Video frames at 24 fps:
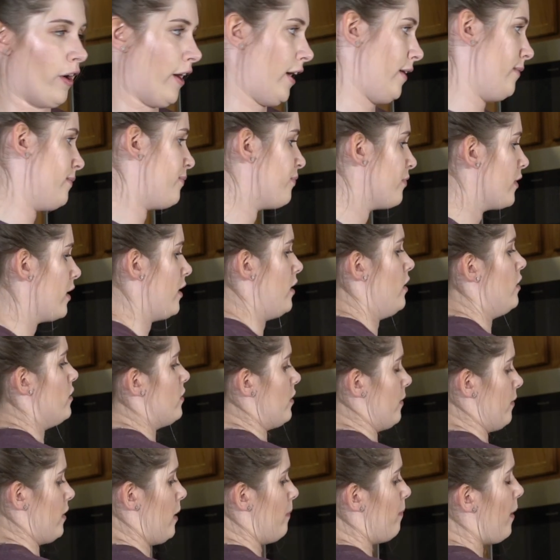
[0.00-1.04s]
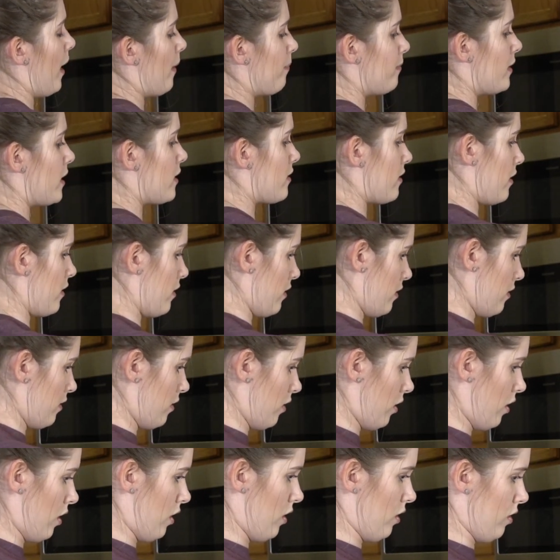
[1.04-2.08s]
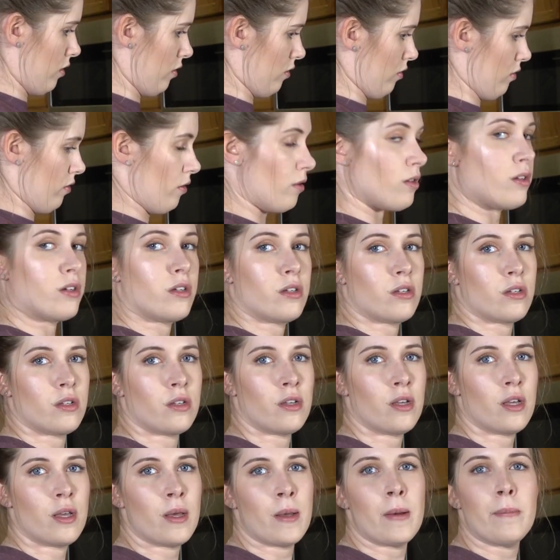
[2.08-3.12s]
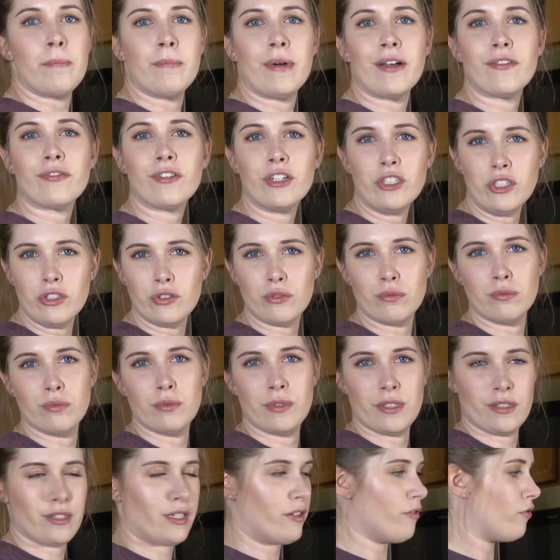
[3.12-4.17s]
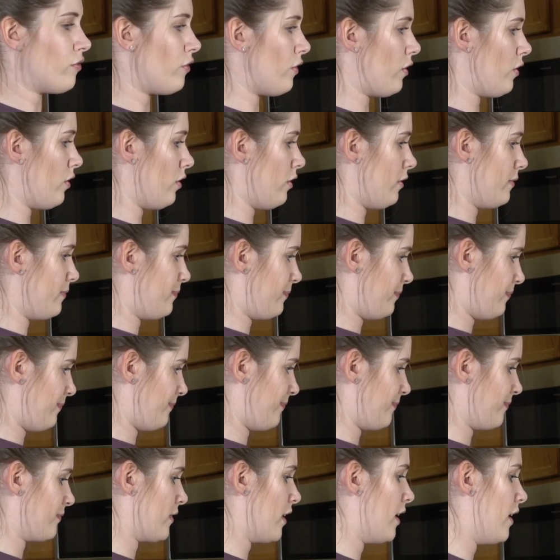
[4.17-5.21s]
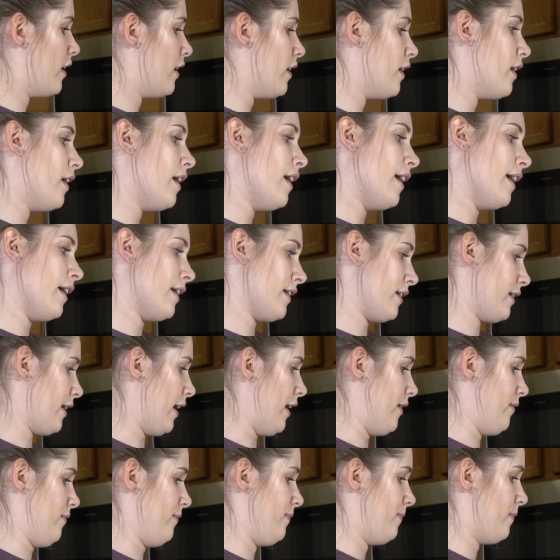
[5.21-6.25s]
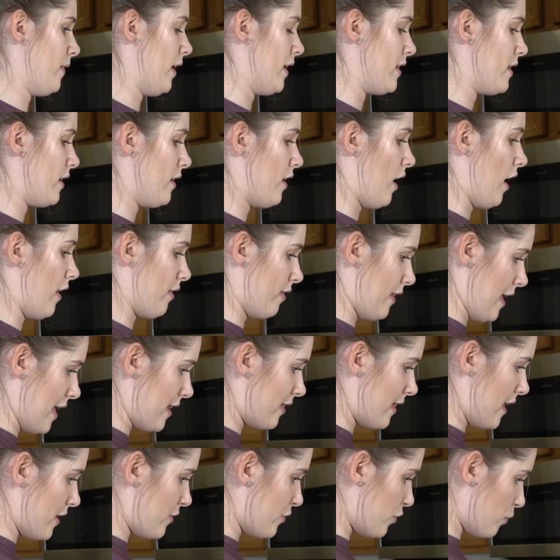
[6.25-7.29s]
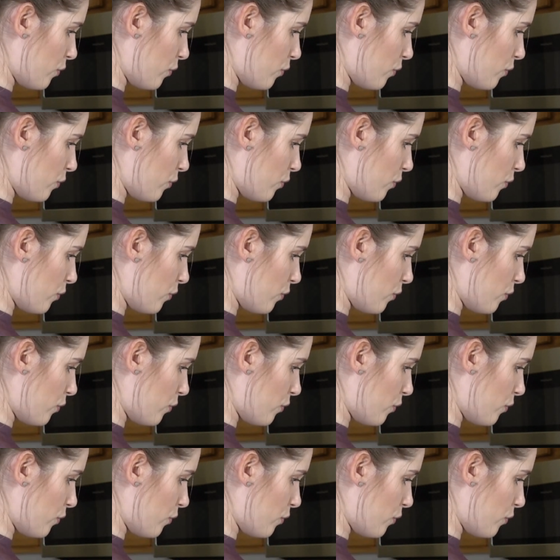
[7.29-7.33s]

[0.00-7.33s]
it. So I'm gonna pop these in. Oh, my fridge is really full. Again, I did not think this